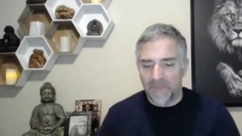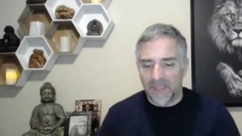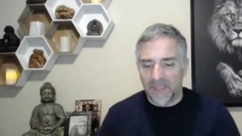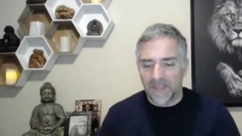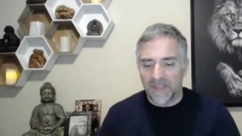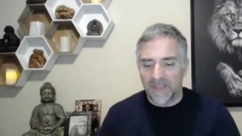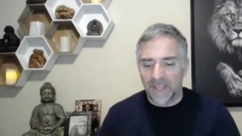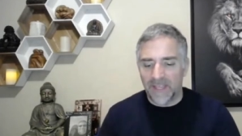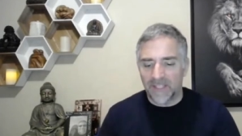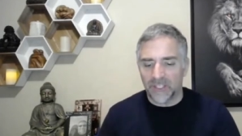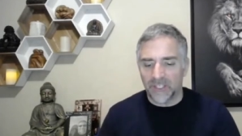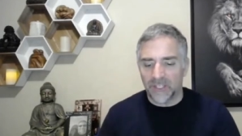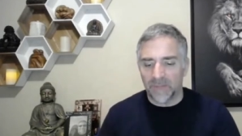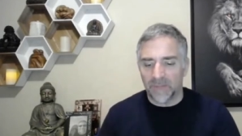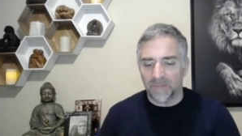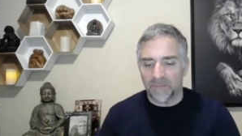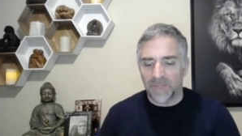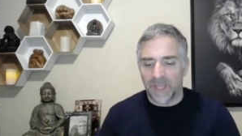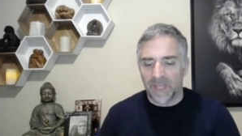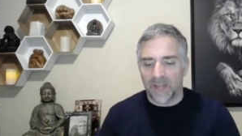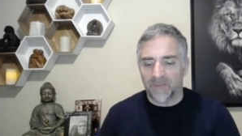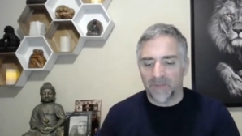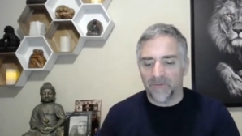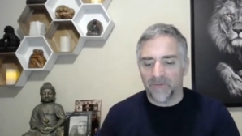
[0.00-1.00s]
I then
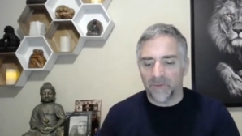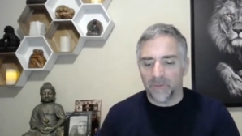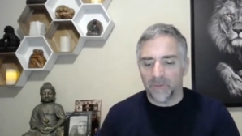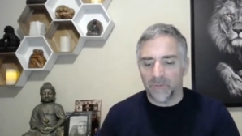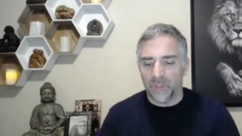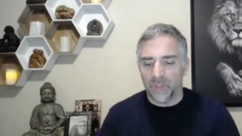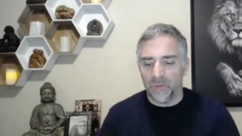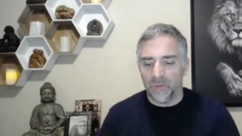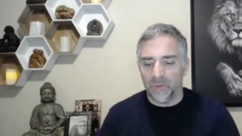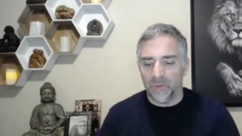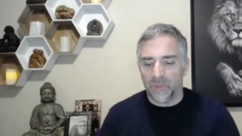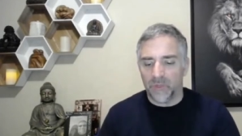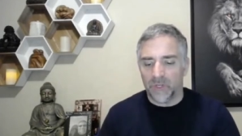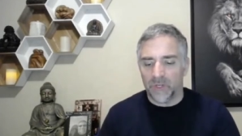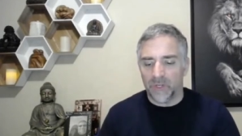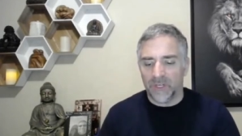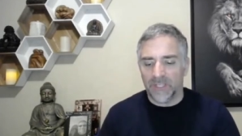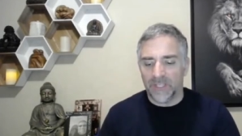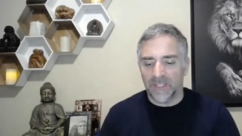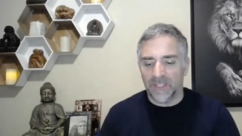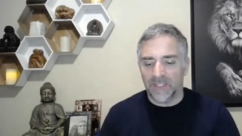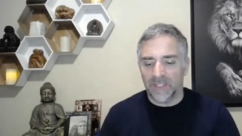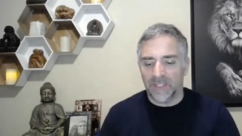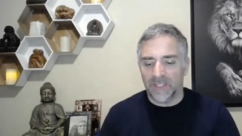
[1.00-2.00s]
jumped on from
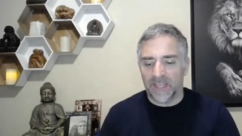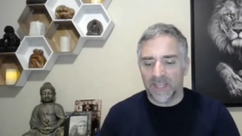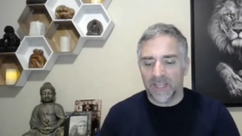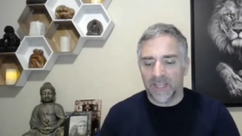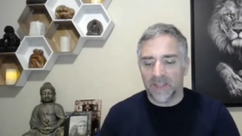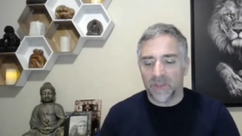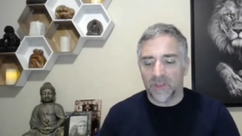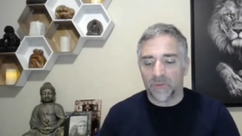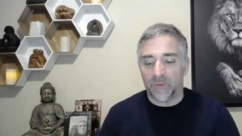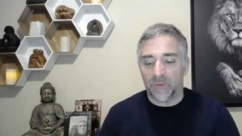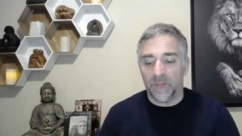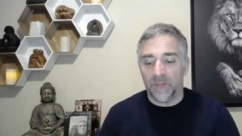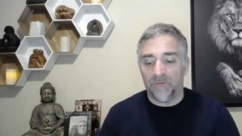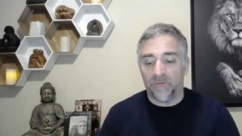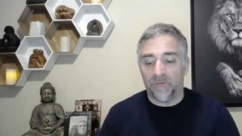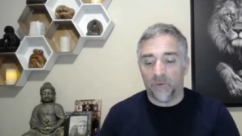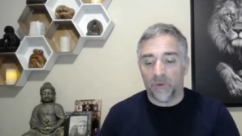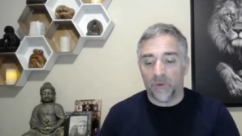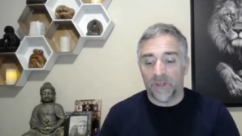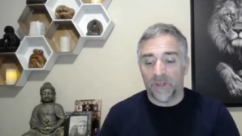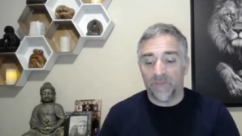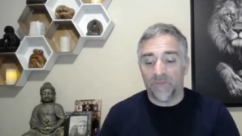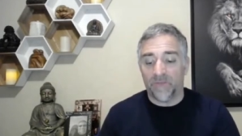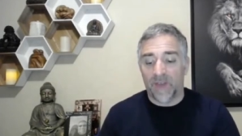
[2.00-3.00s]
2.30 to like
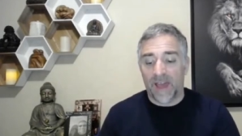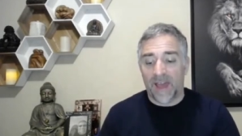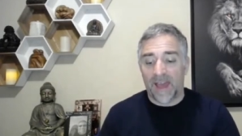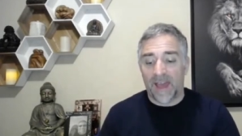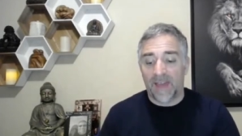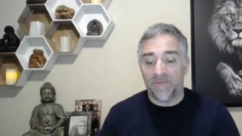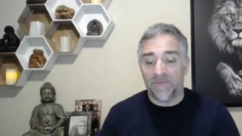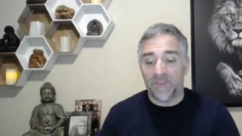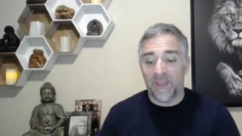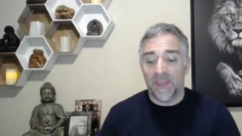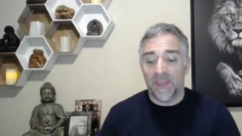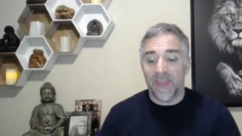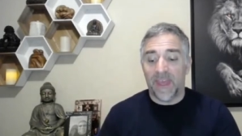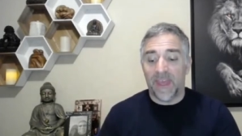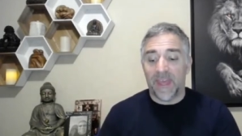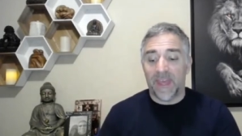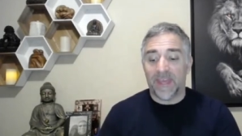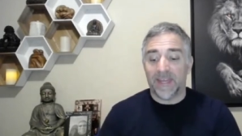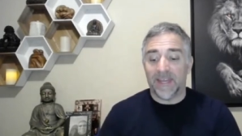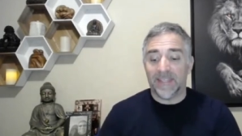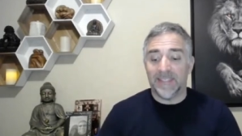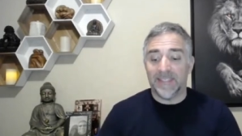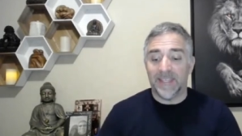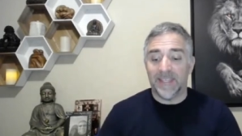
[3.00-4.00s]
3.45
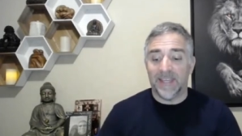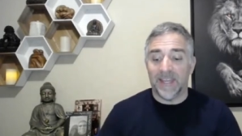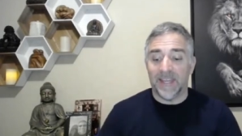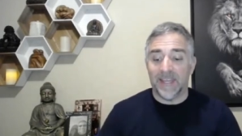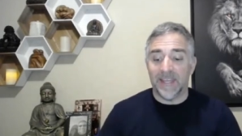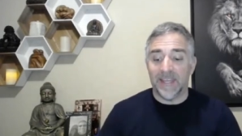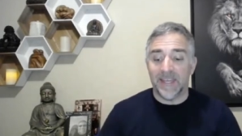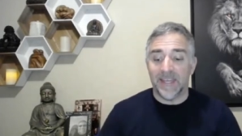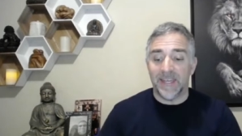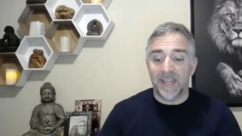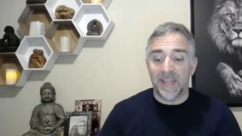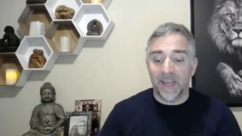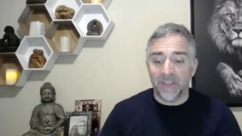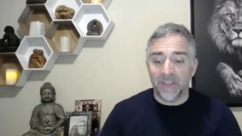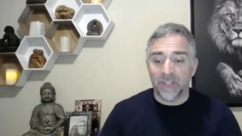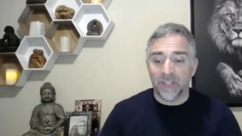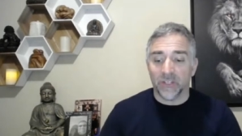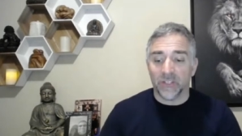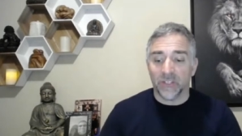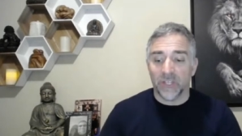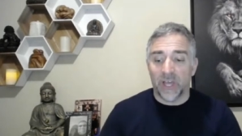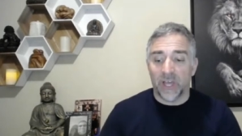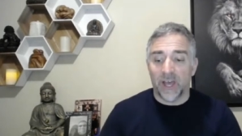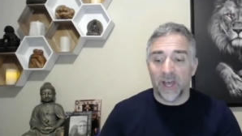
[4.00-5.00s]
and I did
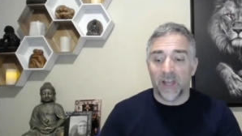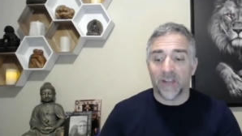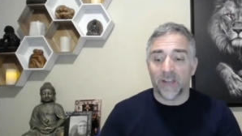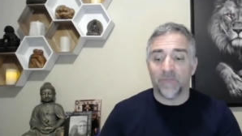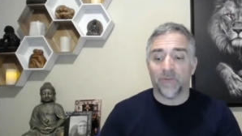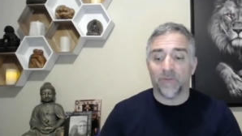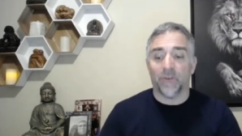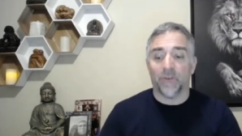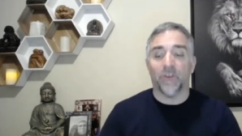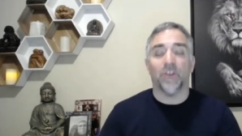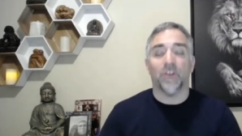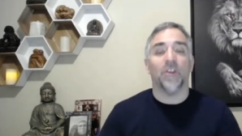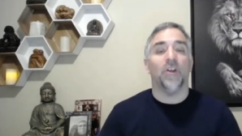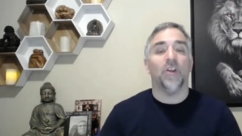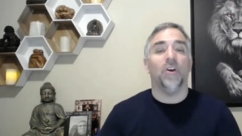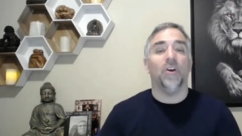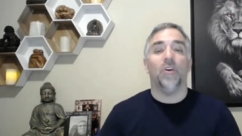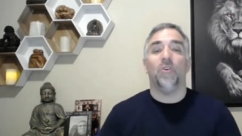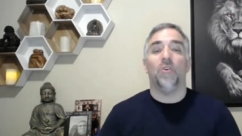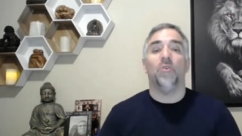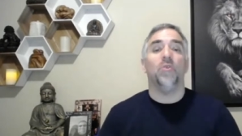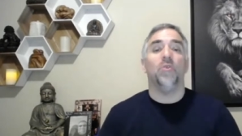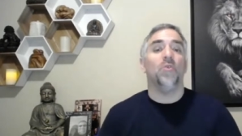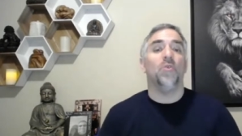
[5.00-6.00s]
another talk for a
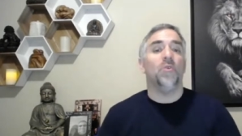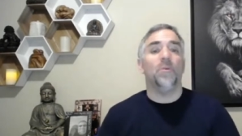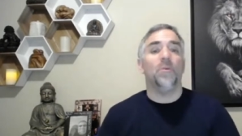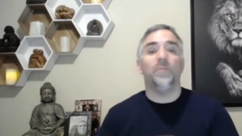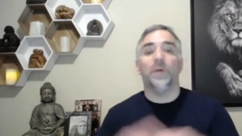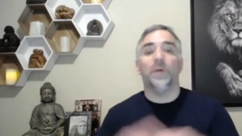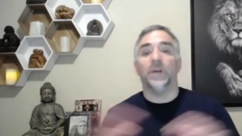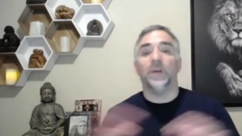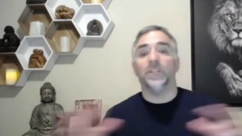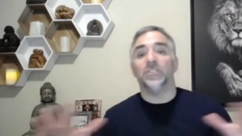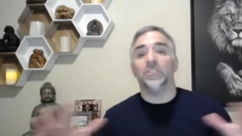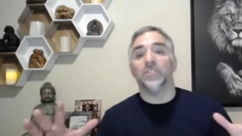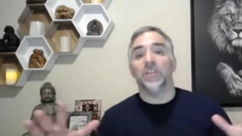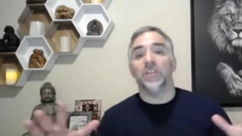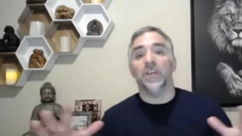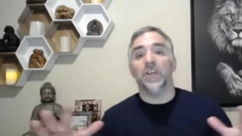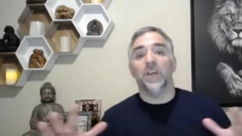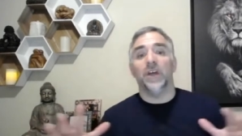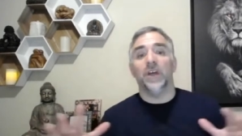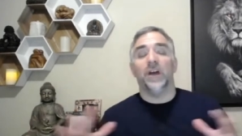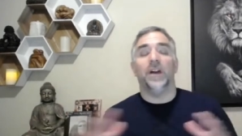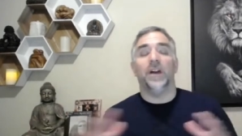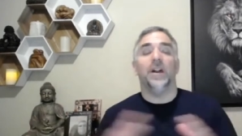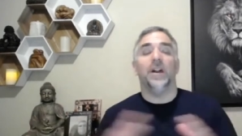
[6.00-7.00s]
whole bunch
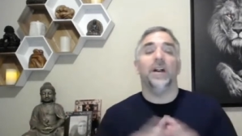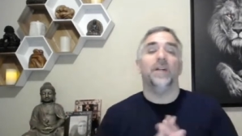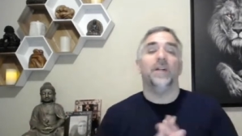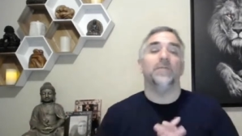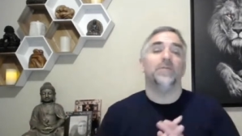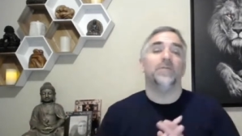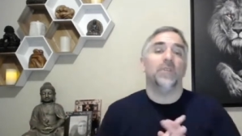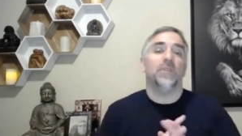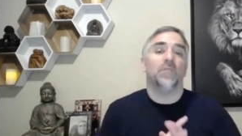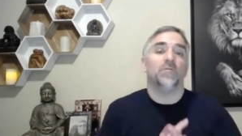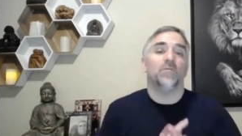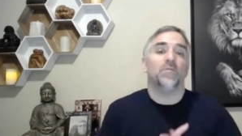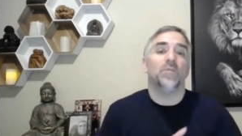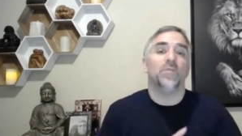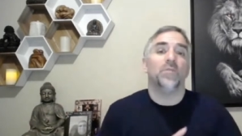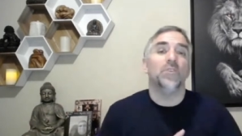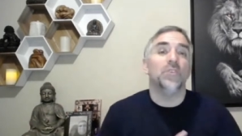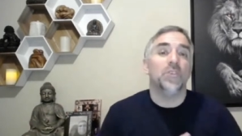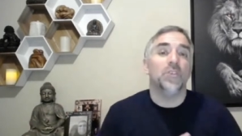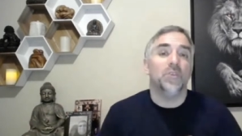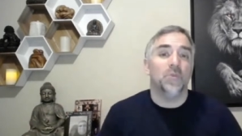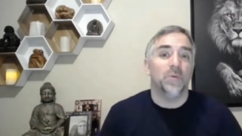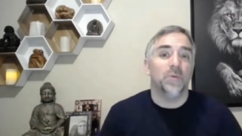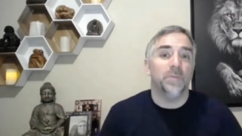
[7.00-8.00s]
of
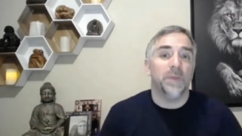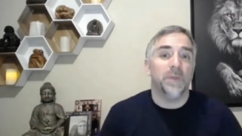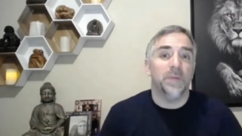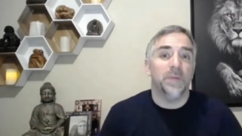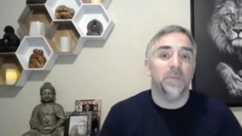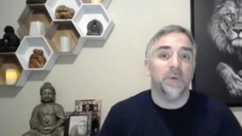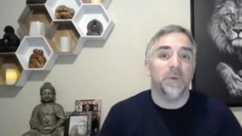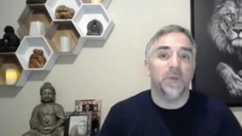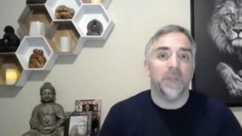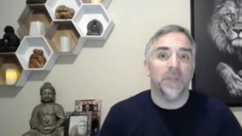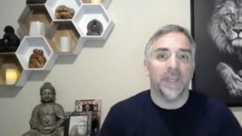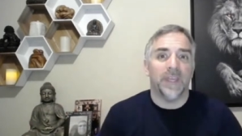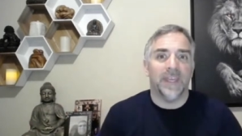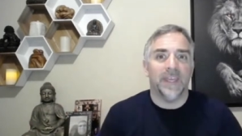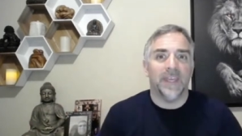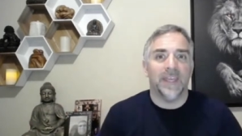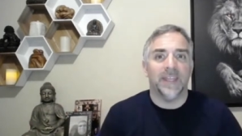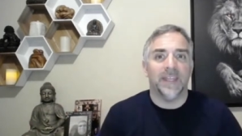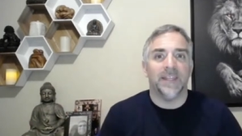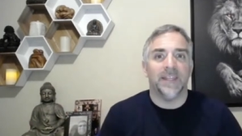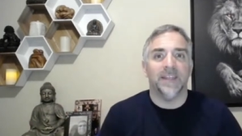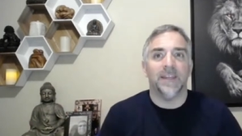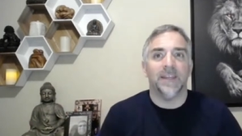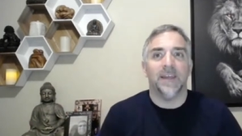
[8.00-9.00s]
really cool people
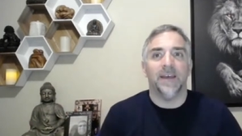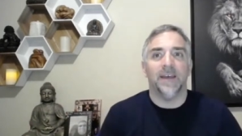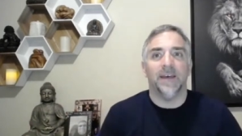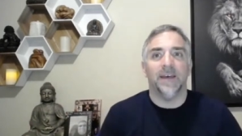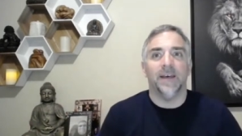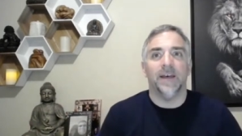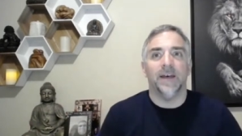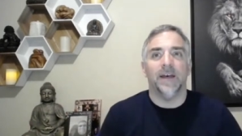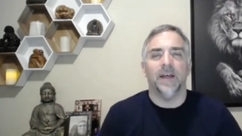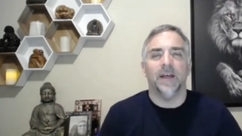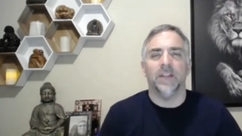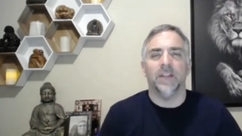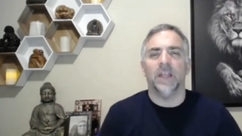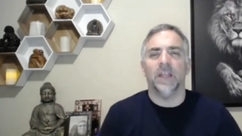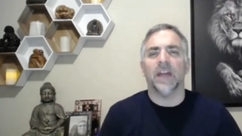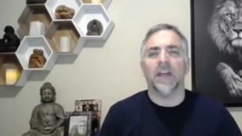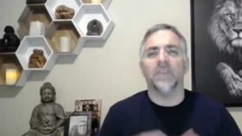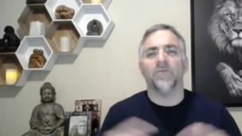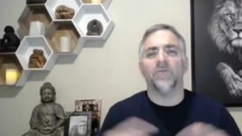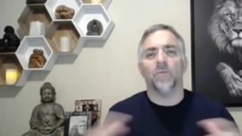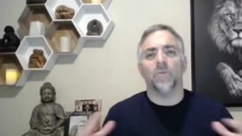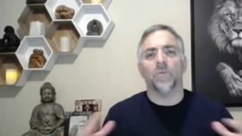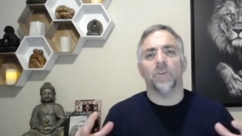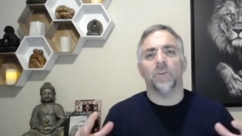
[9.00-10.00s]
in uh, a lot
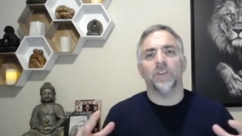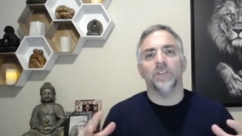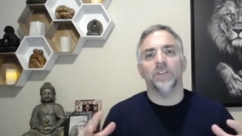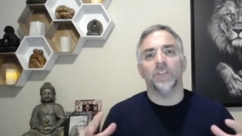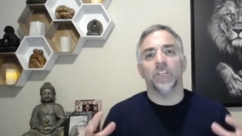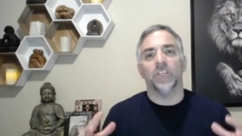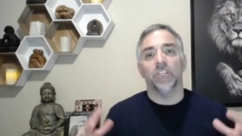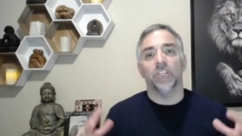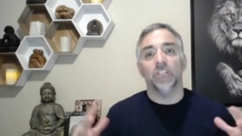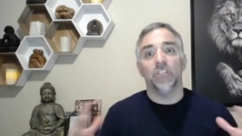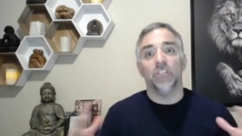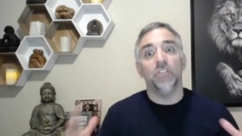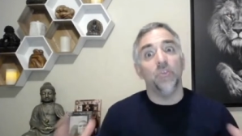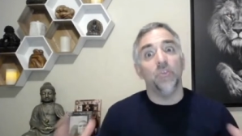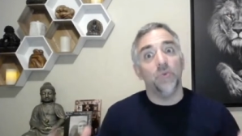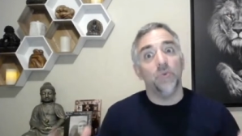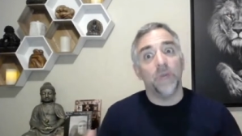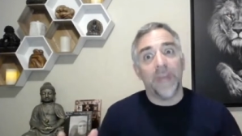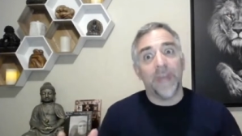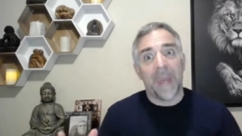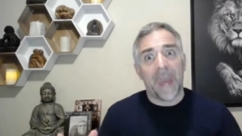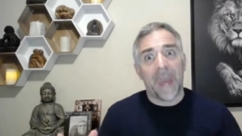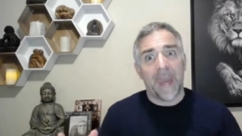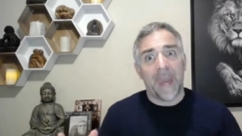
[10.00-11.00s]
of them were in the
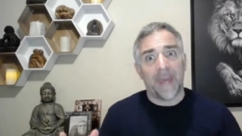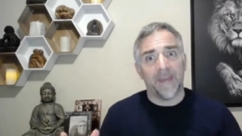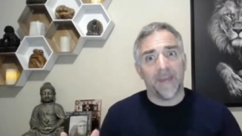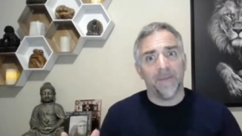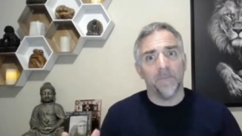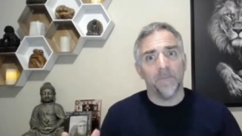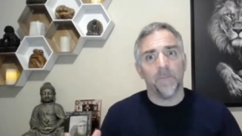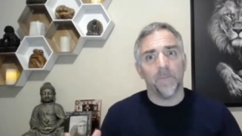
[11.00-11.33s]
UK